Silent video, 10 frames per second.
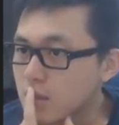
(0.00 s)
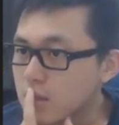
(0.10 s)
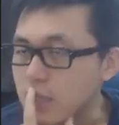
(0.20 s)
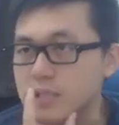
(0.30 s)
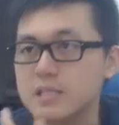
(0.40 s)

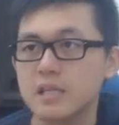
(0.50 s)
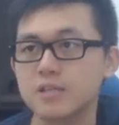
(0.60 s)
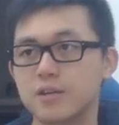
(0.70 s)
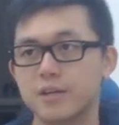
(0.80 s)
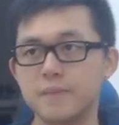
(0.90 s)
Yeah, this is the last
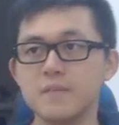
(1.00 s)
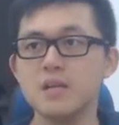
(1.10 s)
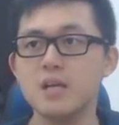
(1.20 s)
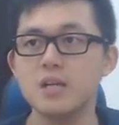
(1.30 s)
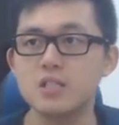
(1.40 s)
card, okay.
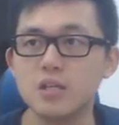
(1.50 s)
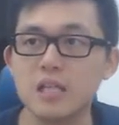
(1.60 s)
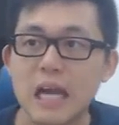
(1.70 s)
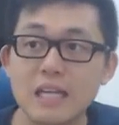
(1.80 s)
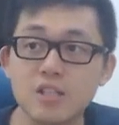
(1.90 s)
So the
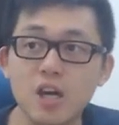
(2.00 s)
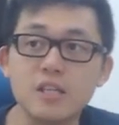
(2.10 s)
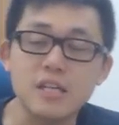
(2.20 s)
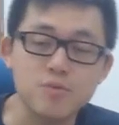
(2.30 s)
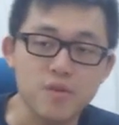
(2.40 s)
last
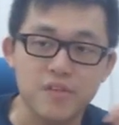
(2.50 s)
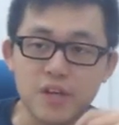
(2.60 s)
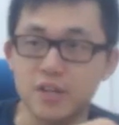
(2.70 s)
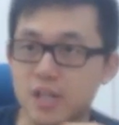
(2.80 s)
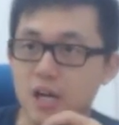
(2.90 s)
card that's
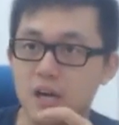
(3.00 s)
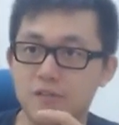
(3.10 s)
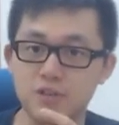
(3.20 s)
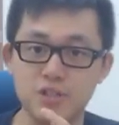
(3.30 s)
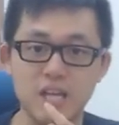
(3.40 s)
revealed
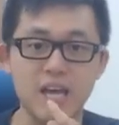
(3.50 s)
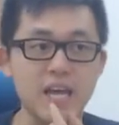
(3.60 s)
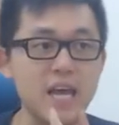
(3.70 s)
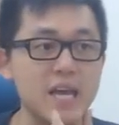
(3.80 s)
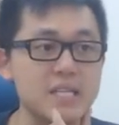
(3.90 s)
for today
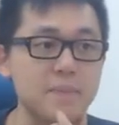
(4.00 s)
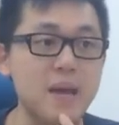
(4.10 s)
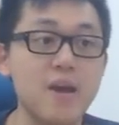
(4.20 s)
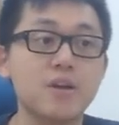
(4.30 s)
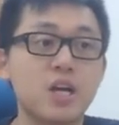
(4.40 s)
is
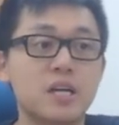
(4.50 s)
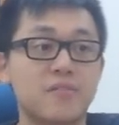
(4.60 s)
Paragon of